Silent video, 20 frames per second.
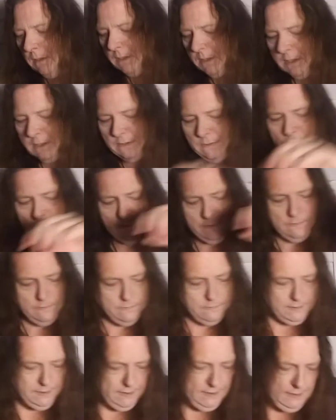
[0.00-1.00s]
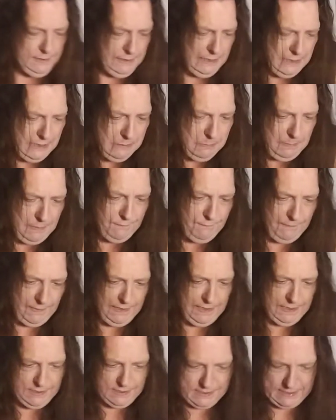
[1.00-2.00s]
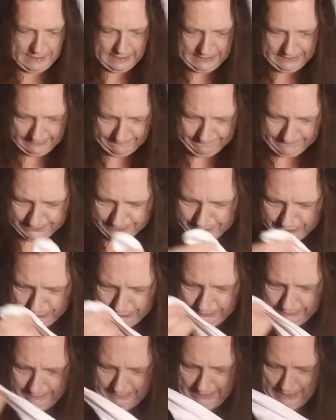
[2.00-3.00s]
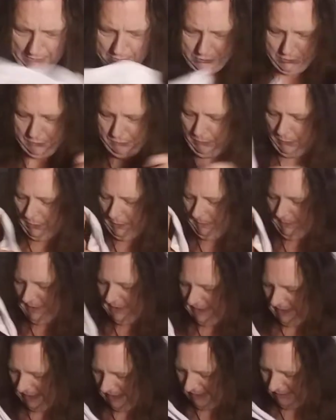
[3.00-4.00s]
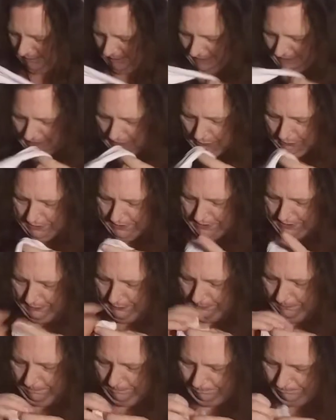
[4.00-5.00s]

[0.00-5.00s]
So, yes, my friends, I have to do housework besides videos, too.